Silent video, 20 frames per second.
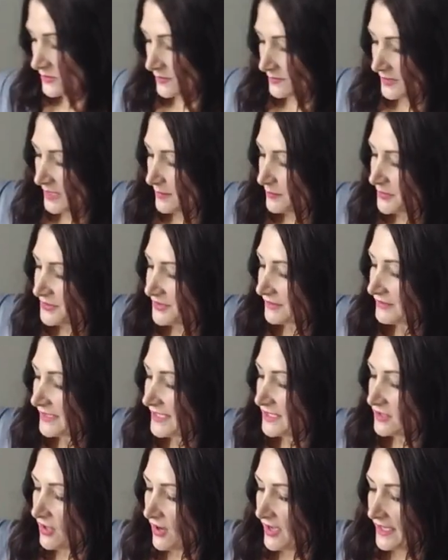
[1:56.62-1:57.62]
so I'm gonna put the
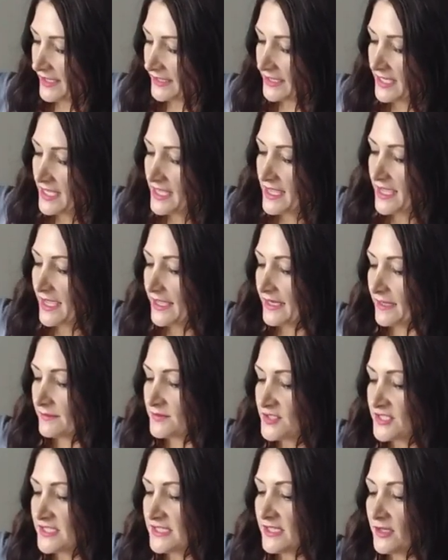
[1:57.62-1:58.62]
lid on and
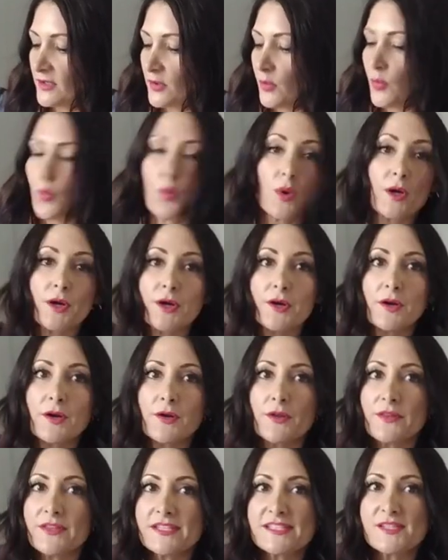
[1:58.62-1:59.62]
I'm just gonna
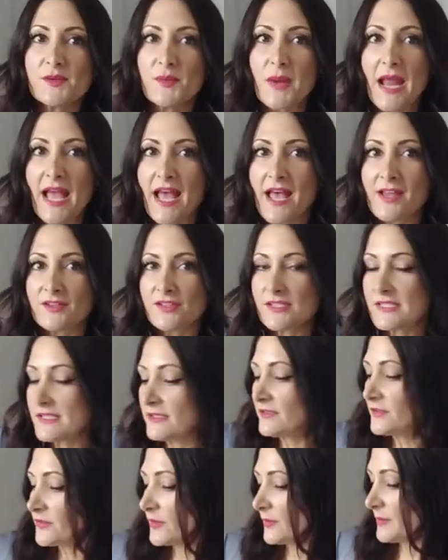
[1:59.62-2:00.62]
whirl this around
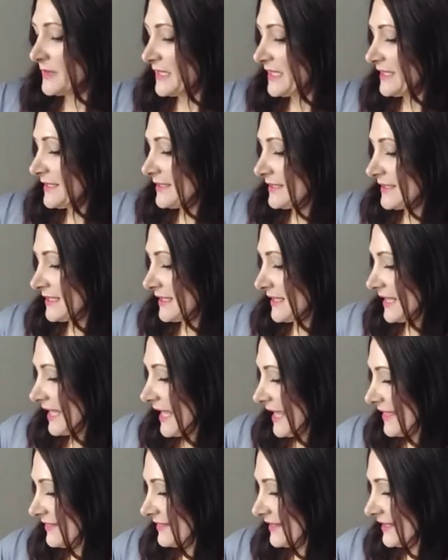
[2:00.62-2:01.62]
just a little bit
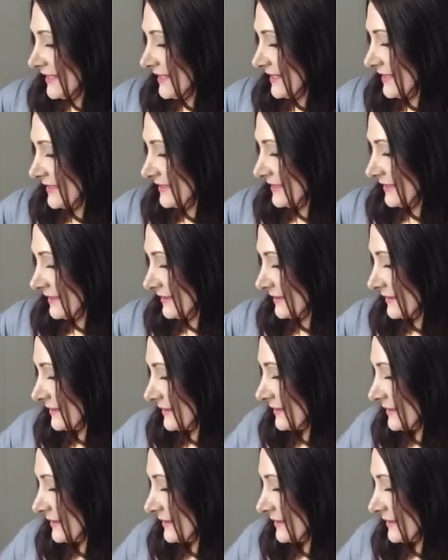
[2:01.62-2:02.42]
and then